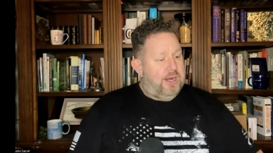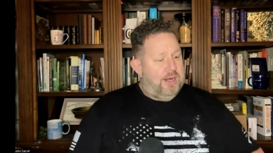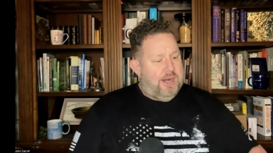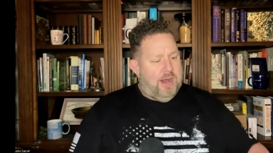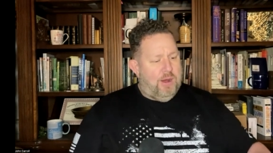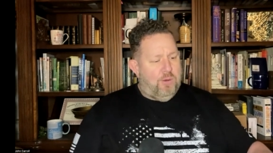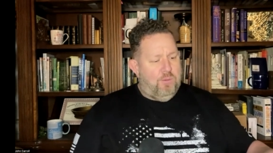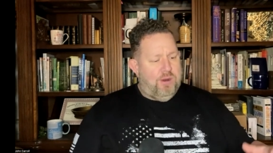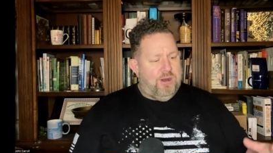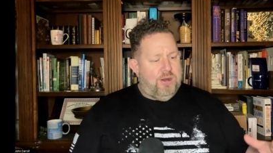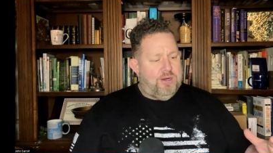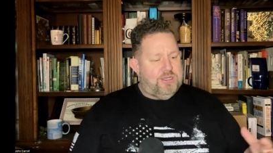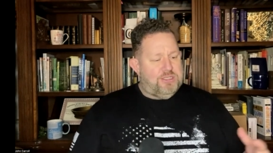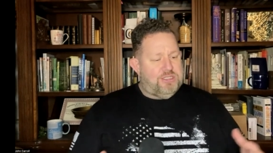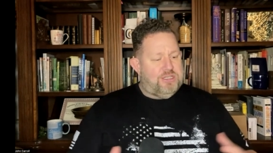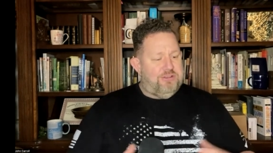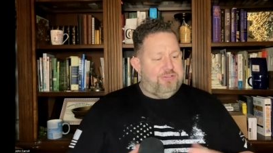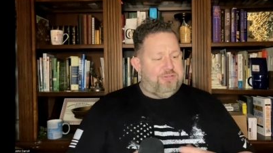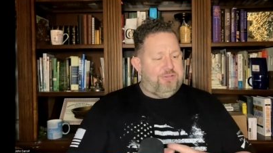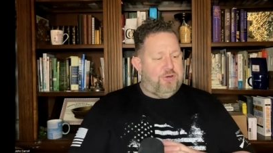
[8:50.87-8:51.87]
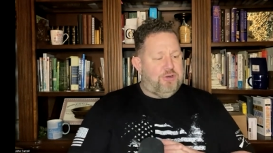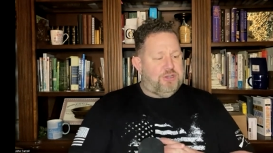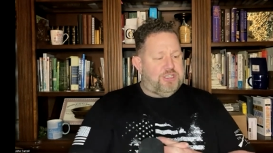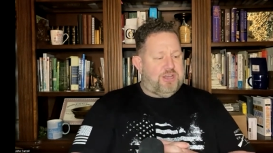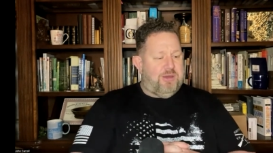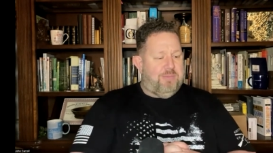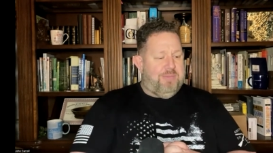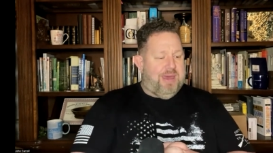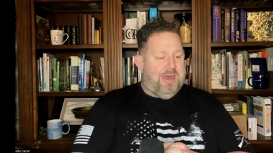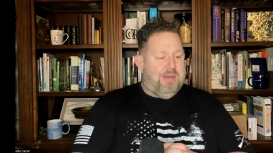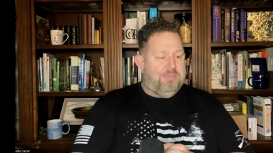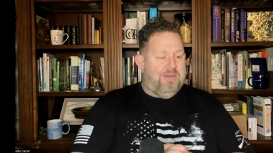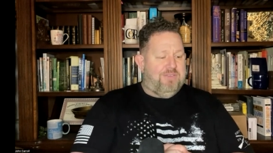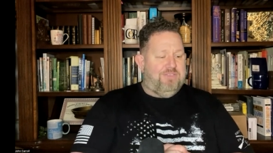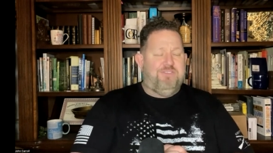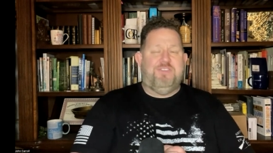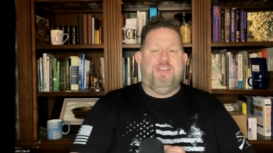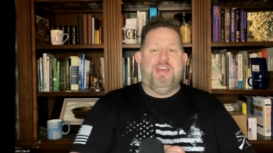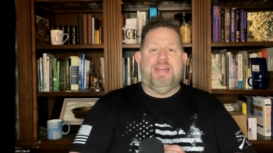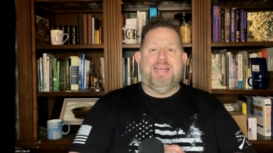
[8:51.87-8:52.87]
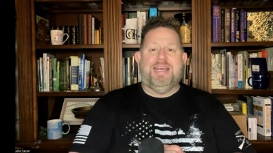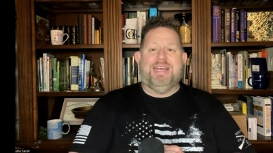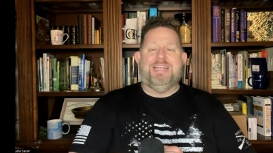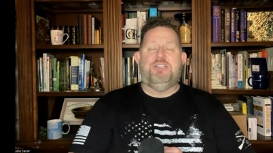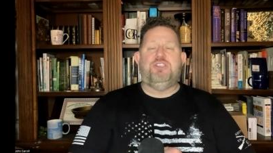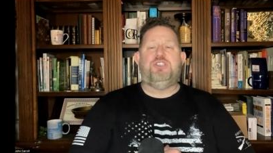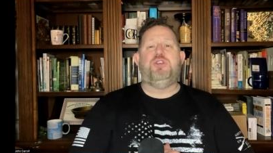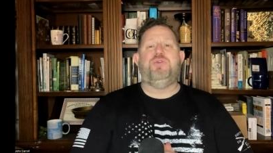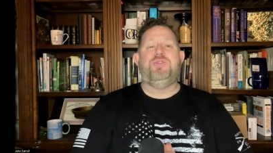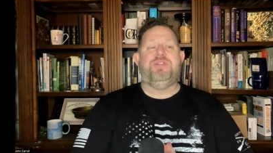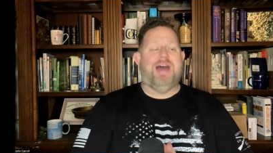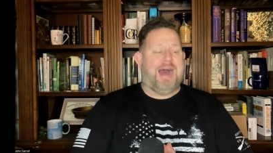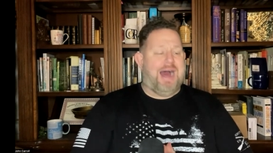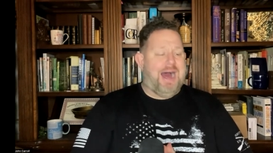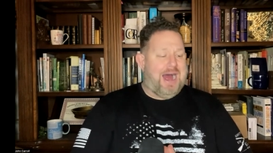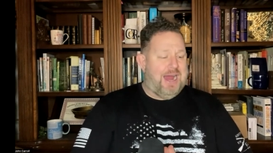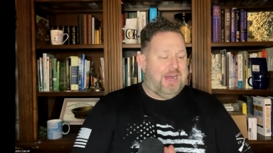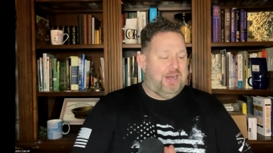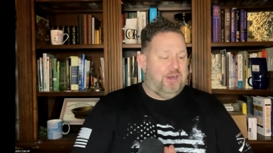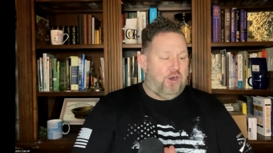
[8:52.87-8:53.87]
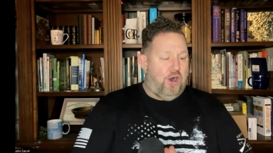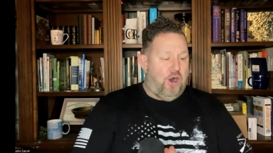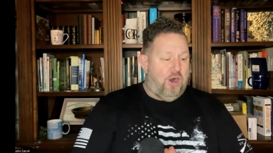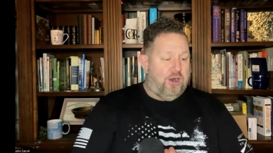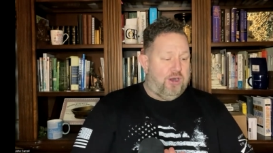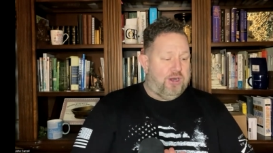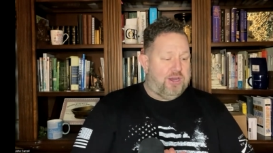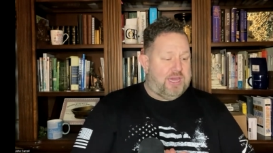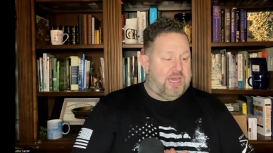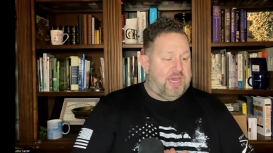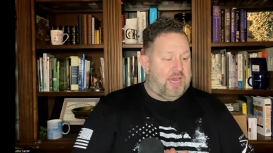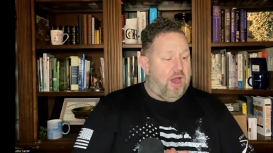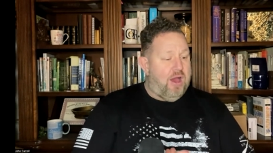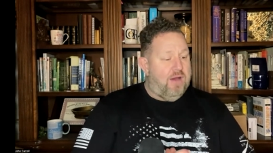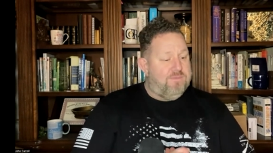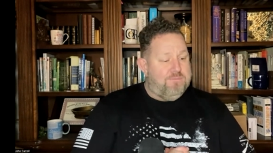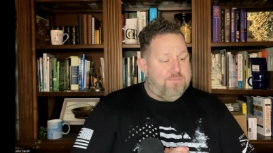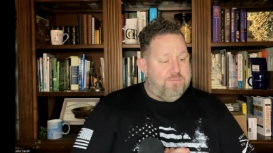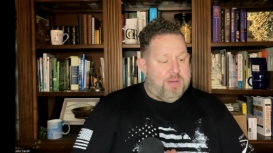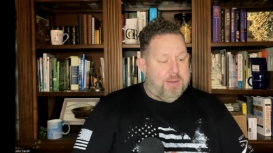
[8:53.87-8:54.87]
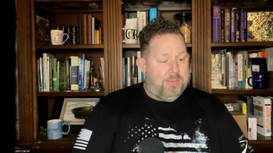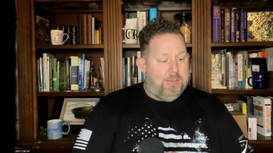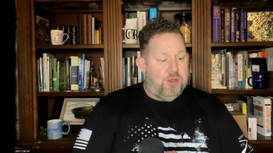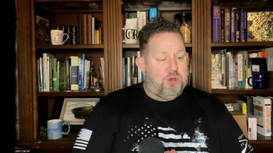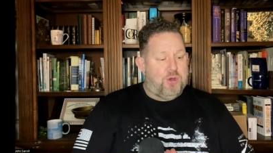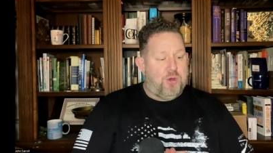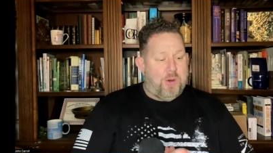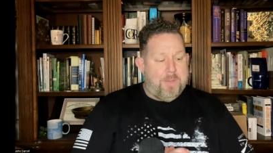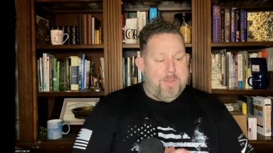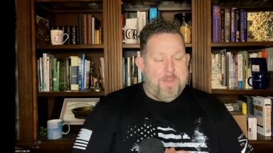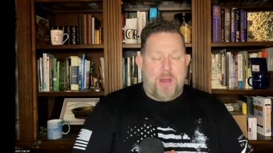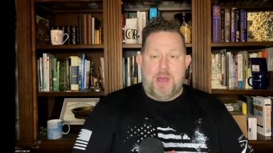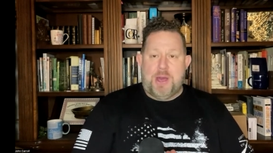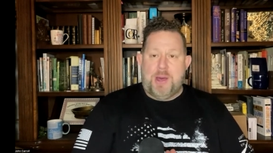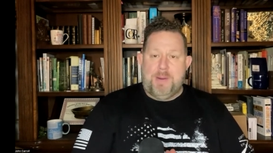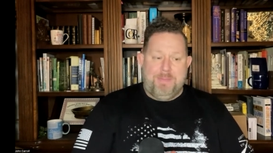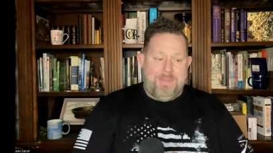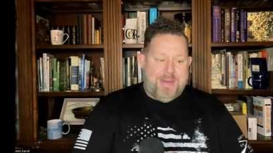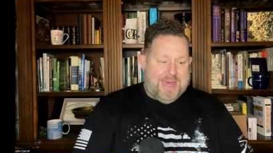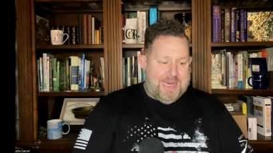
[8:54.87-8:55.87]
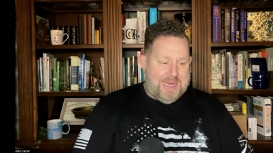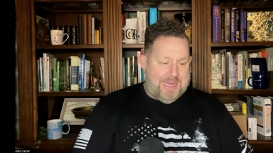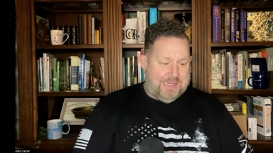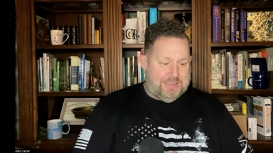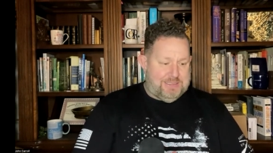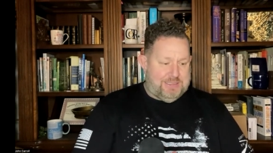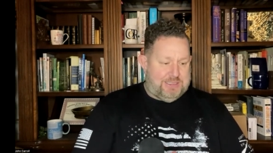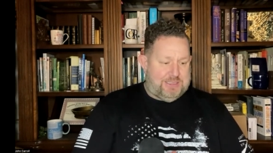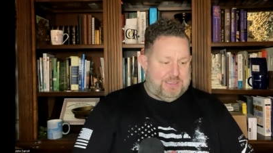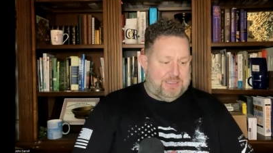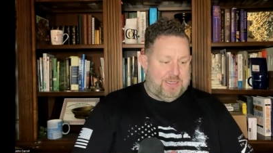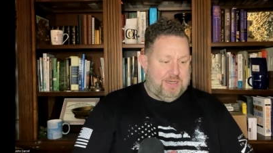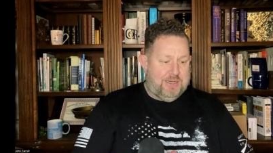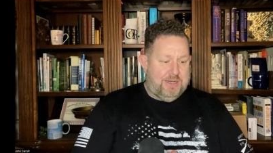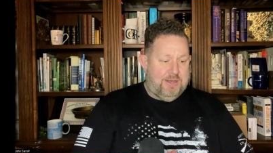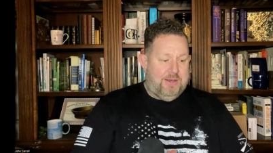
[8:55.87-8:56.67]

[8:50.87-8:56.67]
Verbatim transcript: Now, where does the first commandment fit into the hierarchy of biblical commands?